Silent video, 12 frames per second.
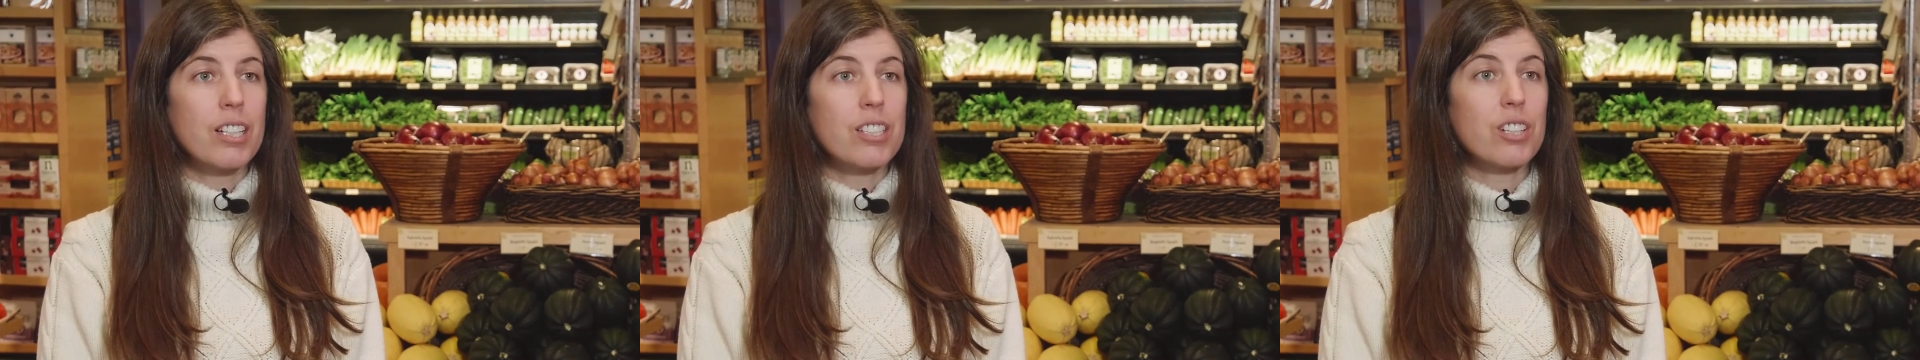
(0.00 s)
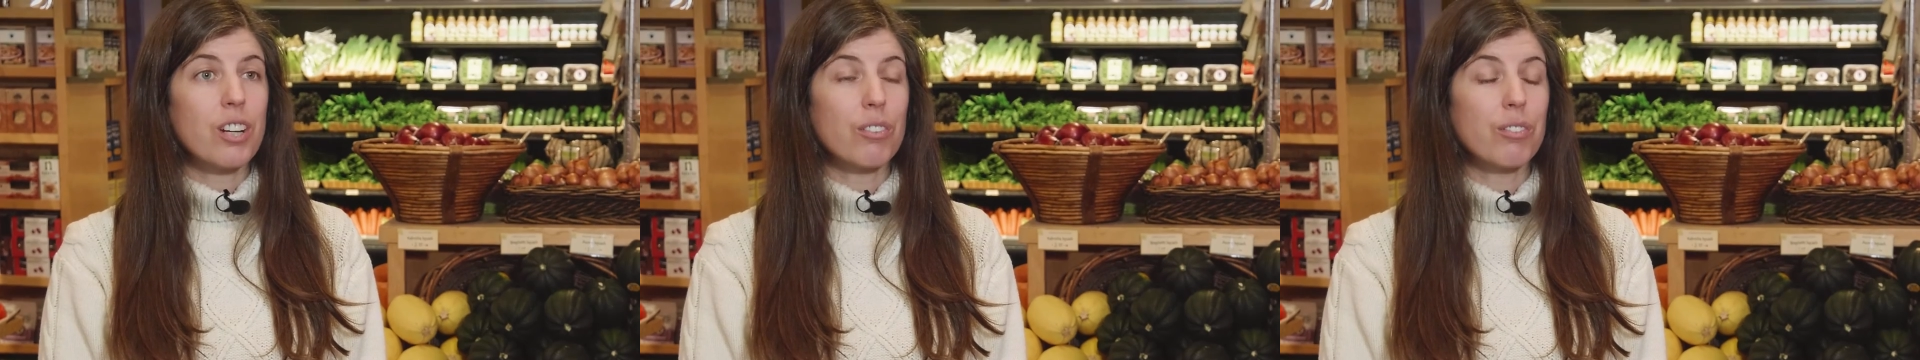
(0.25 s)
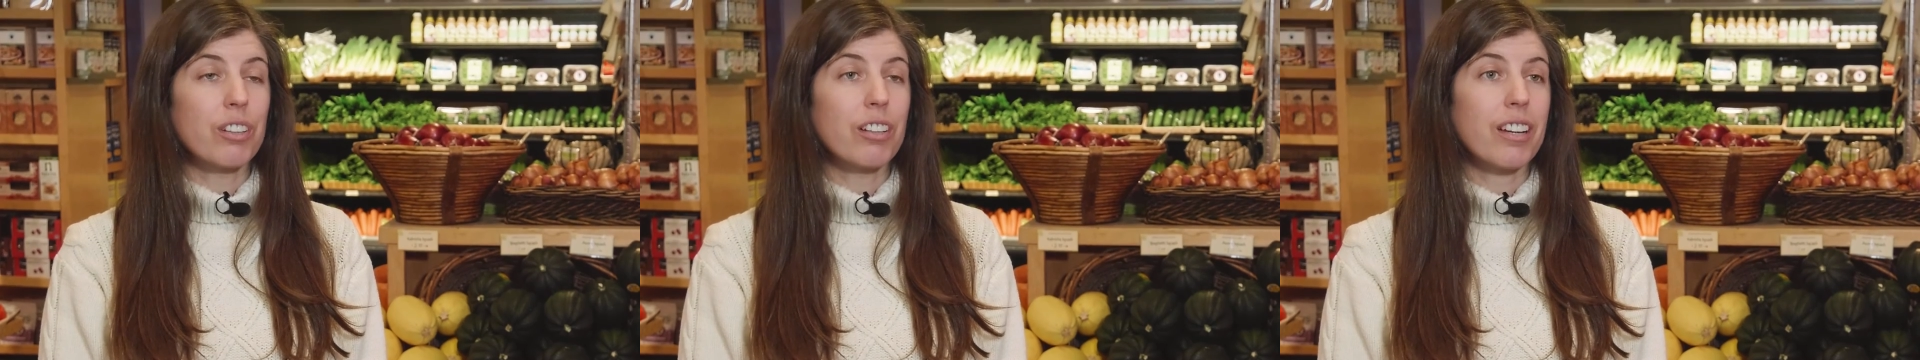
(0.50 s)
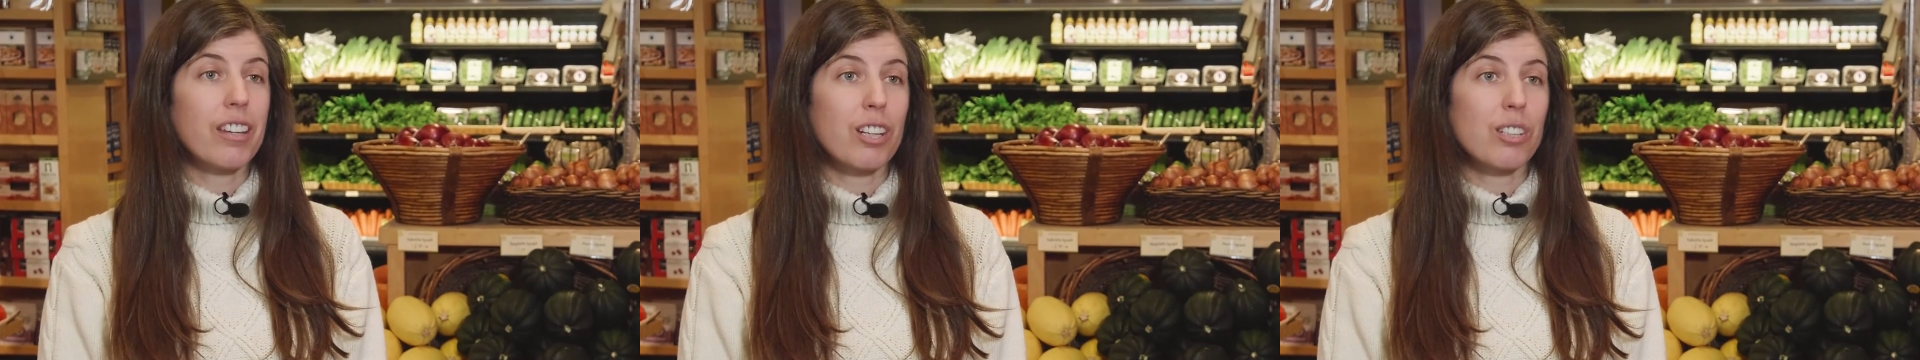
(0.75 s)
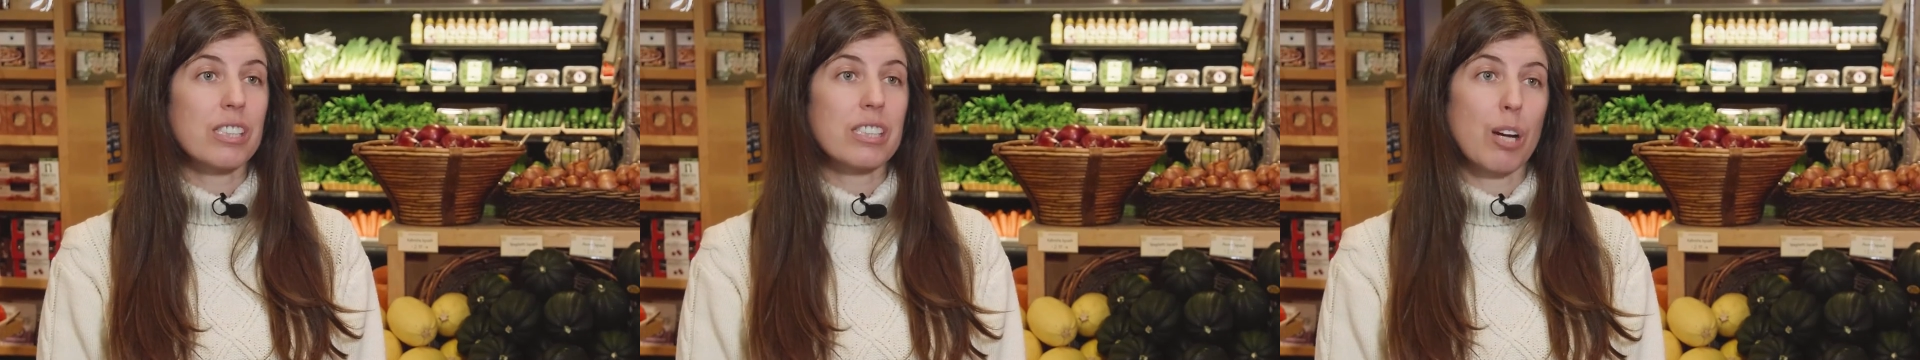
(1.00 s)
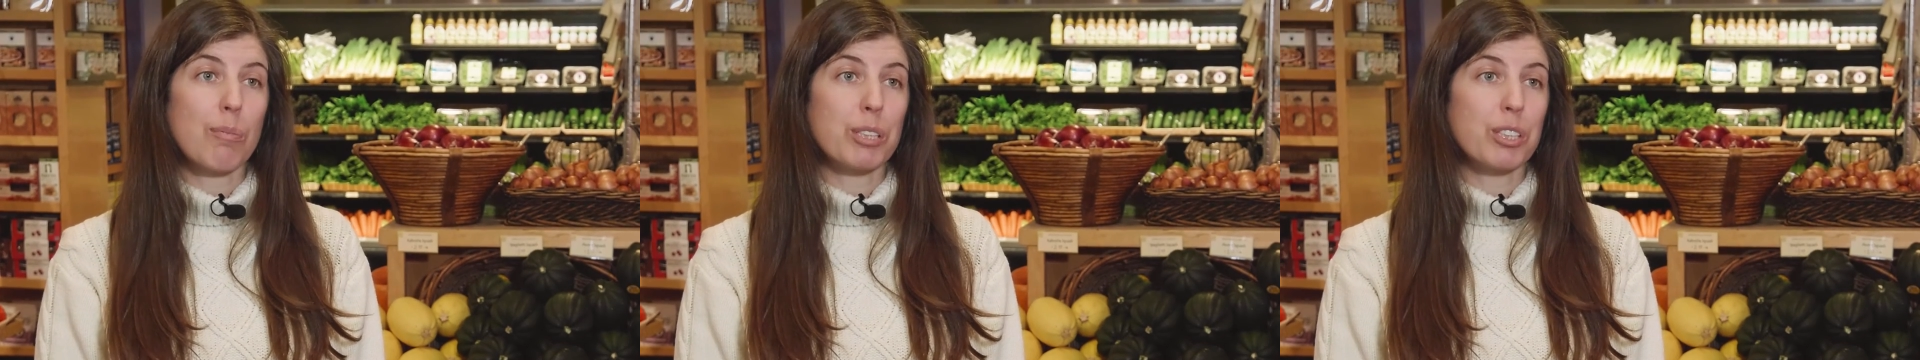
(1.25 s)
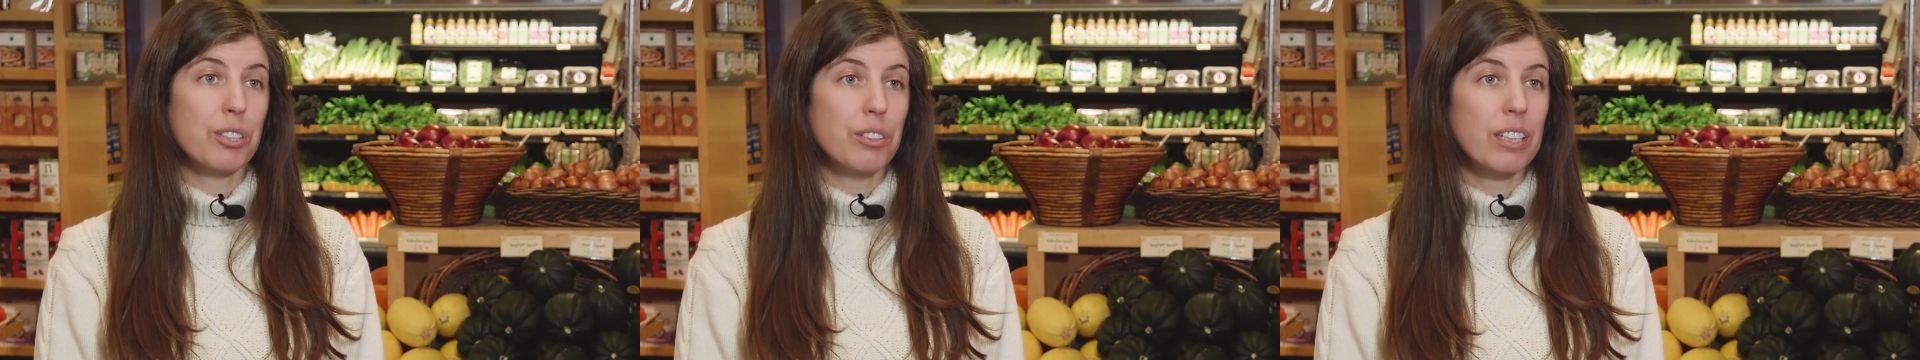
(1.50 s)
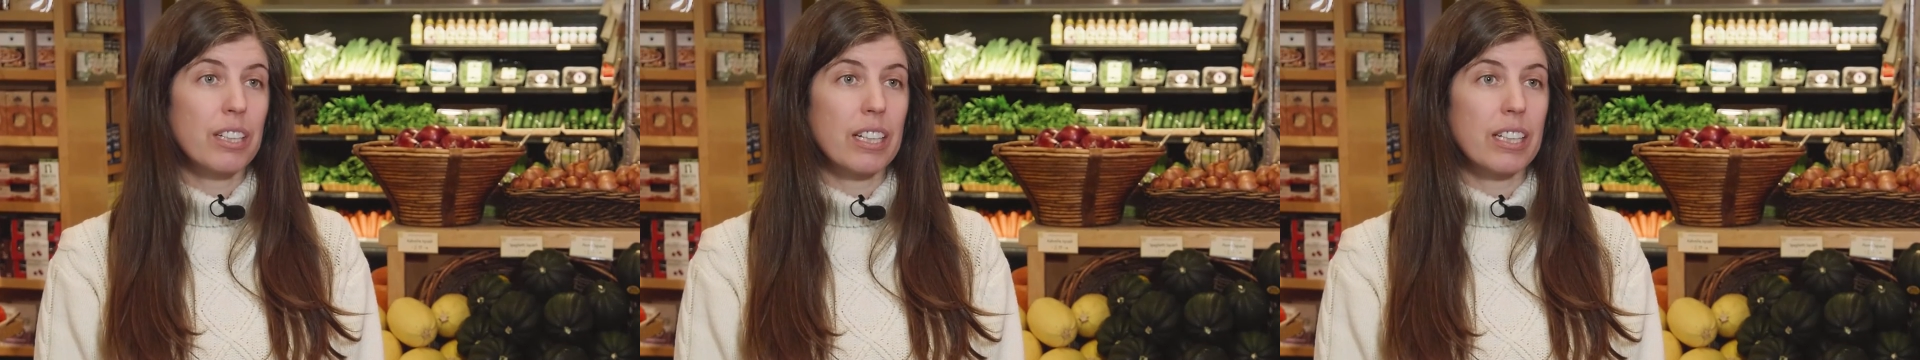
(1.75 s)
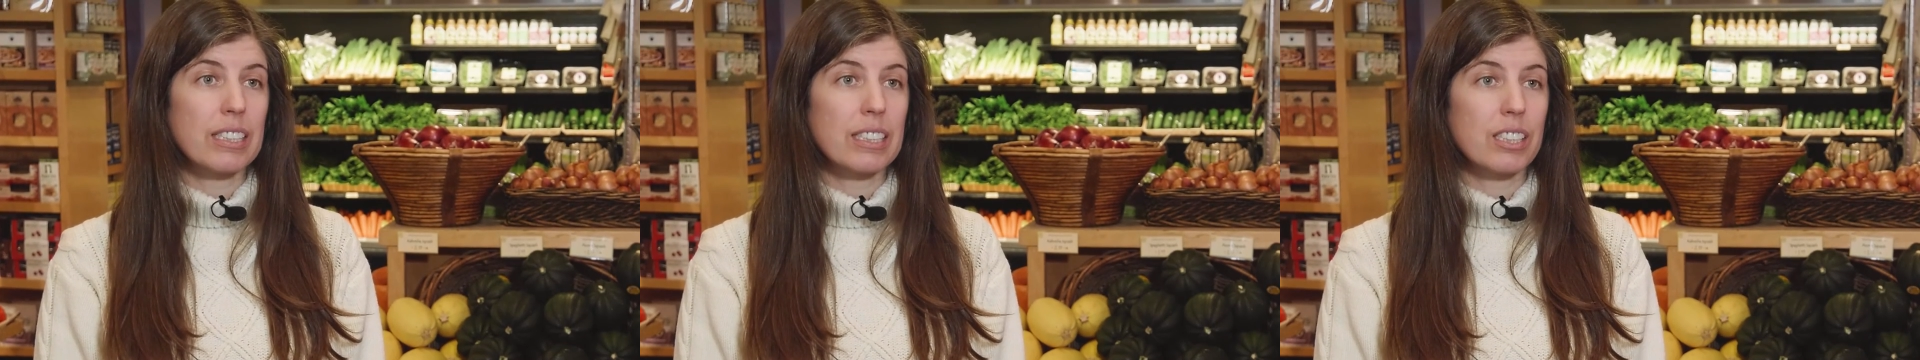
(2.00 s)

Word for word: So if we look at those as opportunities,